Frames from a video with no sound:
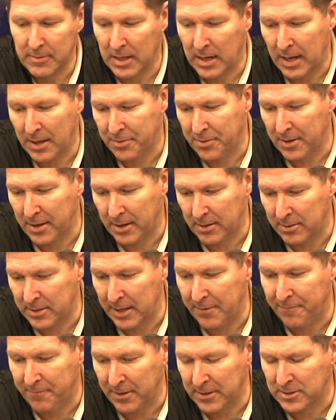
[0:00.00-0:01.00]
I think
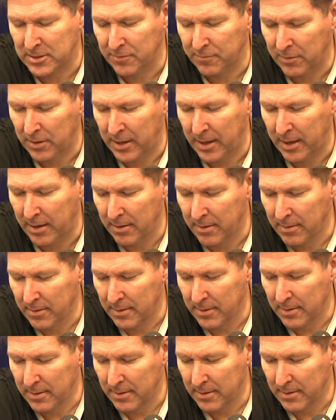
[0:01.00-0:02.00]
defensively,
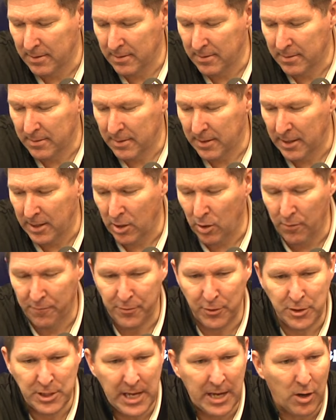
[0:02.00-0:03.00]
you know, if
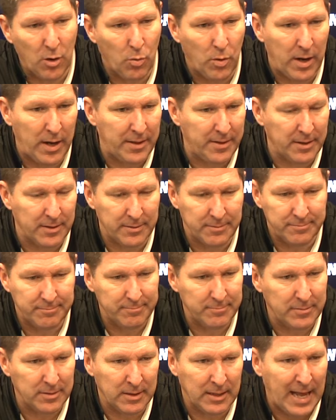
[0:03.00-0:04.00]
you take away the
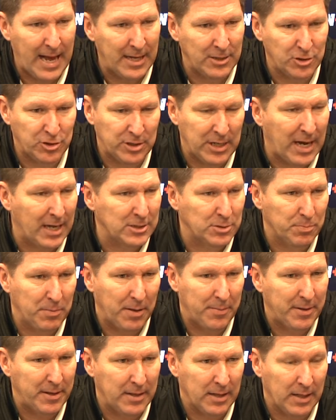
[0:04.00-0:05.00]
last shots,
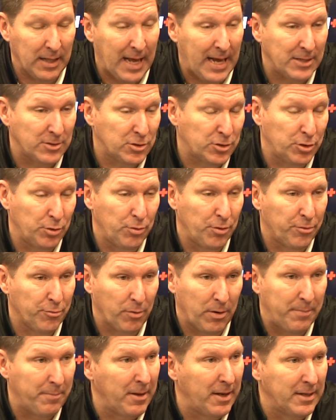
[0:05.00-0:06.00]
maybe in the last 2 to
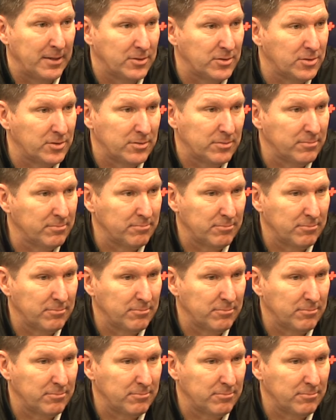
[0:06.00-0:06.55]
3 minutes,